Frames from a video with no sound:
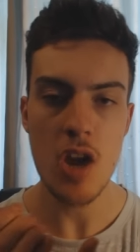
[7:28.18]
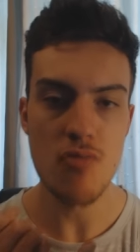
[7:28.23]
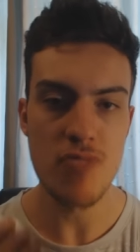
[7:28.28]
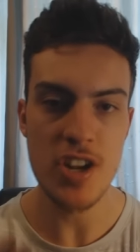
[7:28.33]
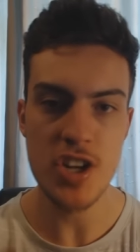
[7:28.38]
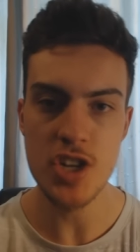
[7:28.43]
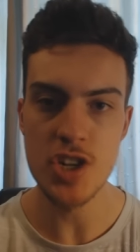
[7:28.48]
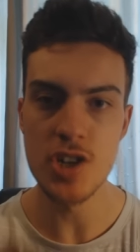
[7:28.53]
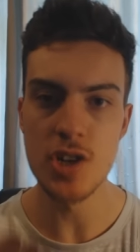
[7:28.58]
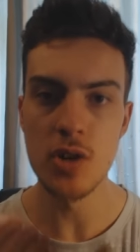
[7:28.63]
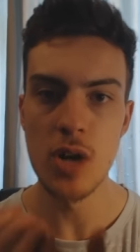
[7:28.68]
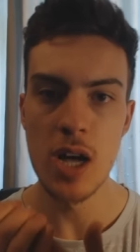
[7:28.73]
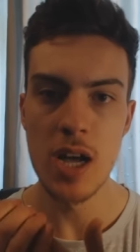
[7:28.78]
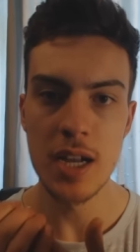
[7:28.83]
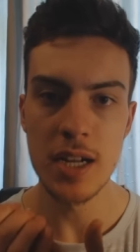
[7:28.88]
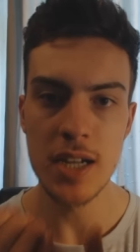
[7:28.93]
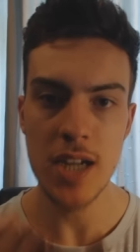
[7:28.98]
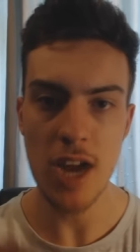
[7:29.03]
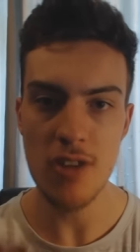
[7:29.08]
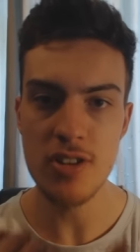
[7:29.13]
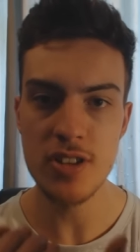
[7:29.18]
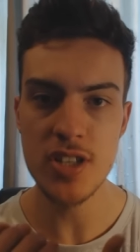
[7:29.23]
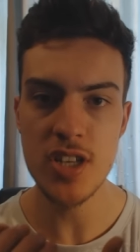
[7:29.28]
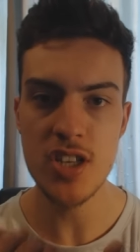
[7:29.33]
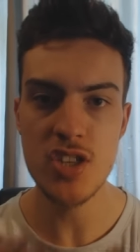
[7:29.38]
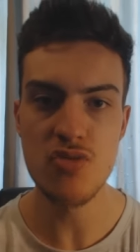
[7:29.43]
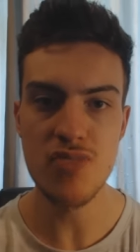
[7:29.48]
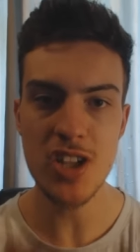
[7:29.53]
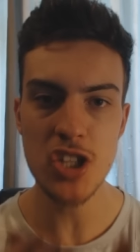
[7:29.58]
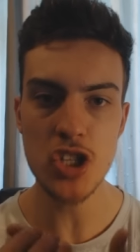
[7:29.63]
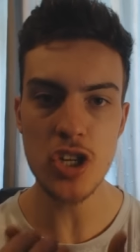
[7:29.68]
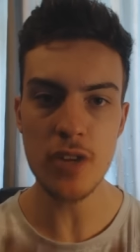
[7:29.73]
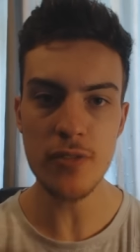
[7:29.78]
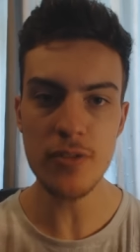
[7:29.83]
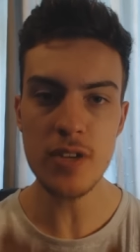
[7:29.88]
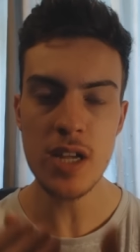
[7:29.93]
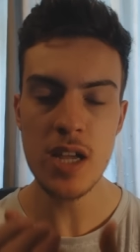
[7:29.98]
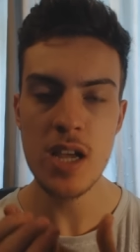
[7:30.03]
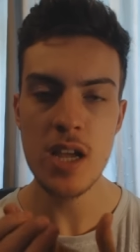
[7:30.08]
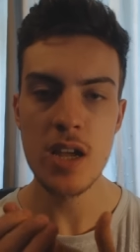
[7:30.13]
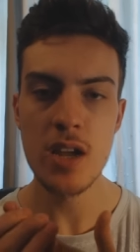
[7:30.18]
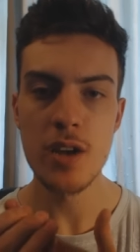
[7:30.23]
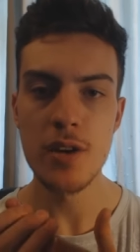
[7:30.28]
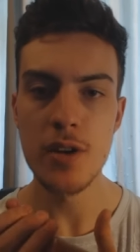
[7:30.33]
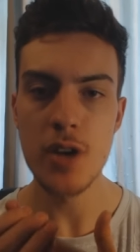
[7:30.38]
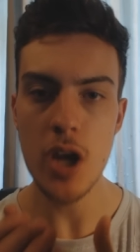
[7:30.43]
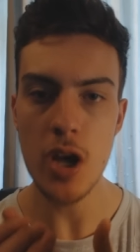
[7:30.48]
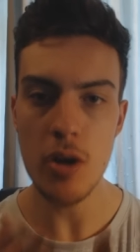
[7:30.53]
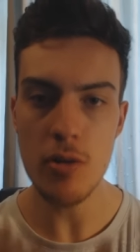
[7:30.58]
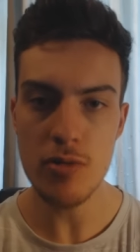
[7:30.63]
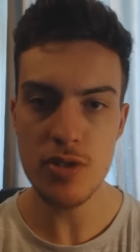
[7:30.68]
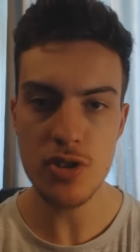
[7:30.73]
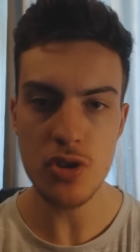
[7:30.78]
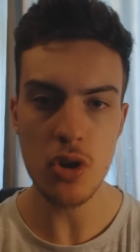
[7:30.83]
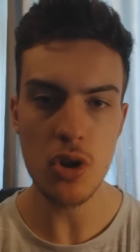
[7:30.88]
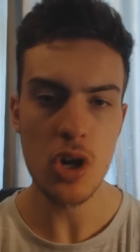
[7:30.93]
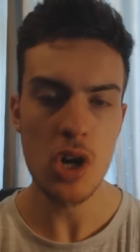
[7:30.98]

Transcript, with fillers: original characters, Richtofen knows,